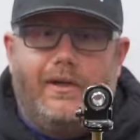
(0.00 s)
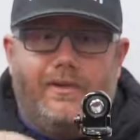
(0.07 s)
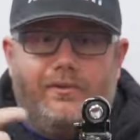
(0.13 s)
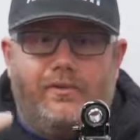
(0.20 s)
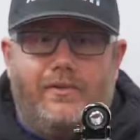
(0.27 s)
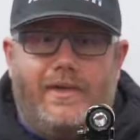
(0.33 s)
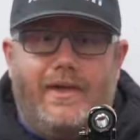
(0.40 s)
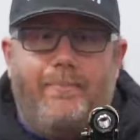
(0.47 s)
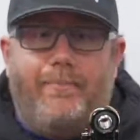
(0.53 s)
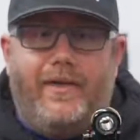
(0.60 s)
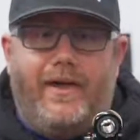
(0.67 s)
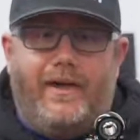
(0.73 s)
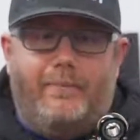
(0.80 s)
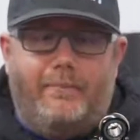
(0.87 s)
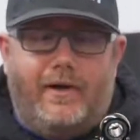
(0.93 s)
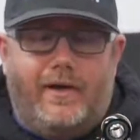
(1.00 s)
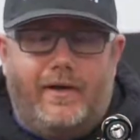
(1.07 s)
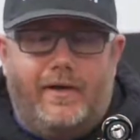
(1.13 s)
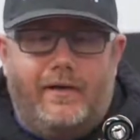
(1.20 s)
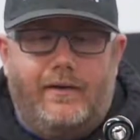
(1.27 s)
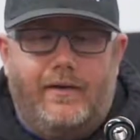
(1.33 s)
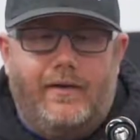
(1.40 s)
So keep that in
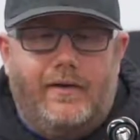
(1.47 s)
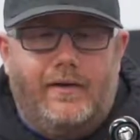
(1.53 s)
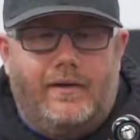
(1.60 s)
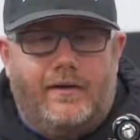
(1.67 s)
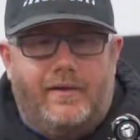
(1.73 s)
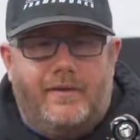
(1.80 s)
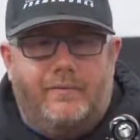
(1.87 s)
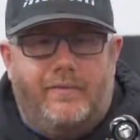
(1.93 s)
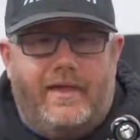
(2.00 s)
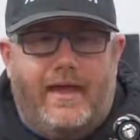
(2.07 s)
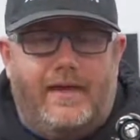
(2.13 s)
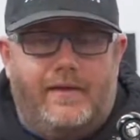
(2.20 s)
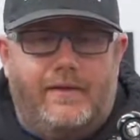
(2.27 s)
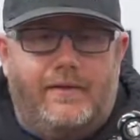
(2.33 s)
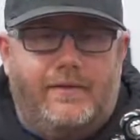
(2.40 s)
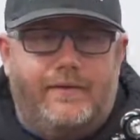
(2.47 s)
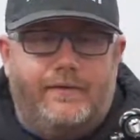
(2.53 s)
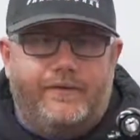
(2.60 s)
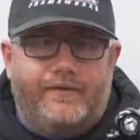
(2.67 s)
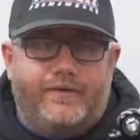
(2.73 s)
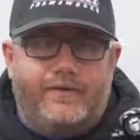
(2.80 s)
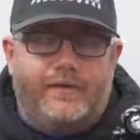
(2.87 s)
mind. That
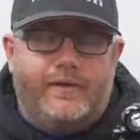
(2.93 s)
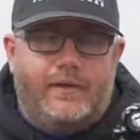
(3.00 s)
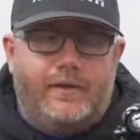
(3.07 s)
is